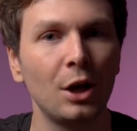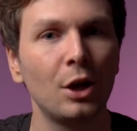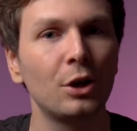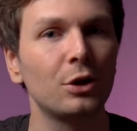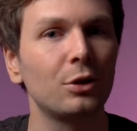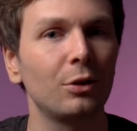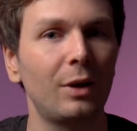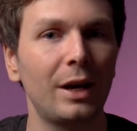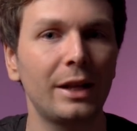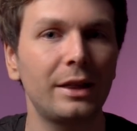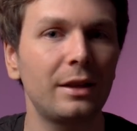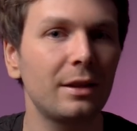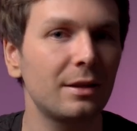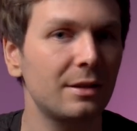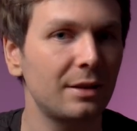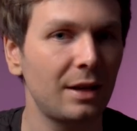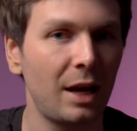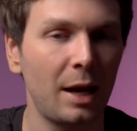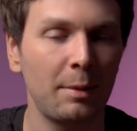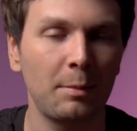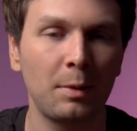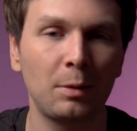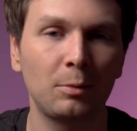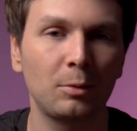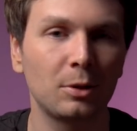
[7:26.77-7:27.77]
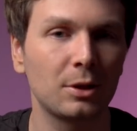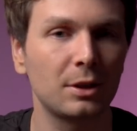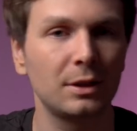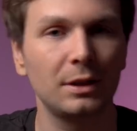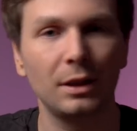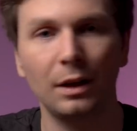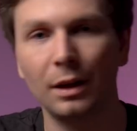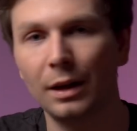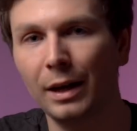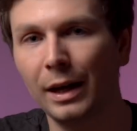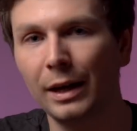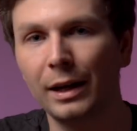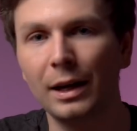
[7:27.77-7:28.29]
So at this time, I was
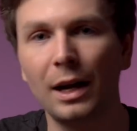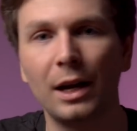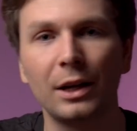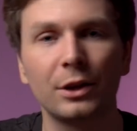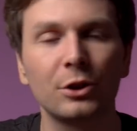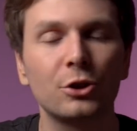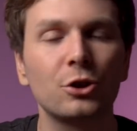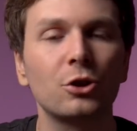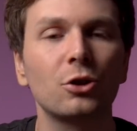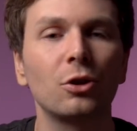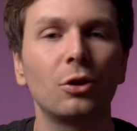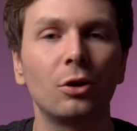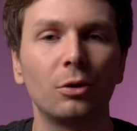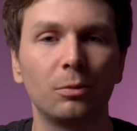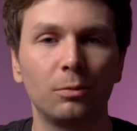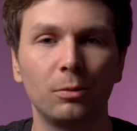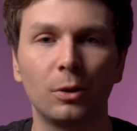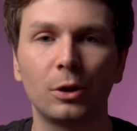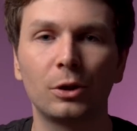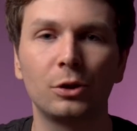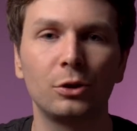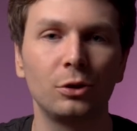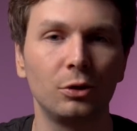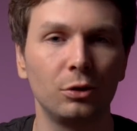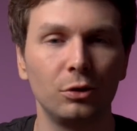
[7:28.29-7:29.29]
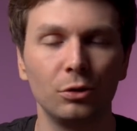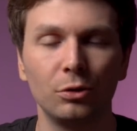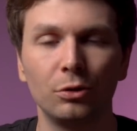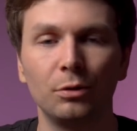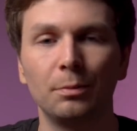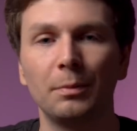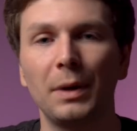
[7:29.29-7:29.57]
still like unsure what to do.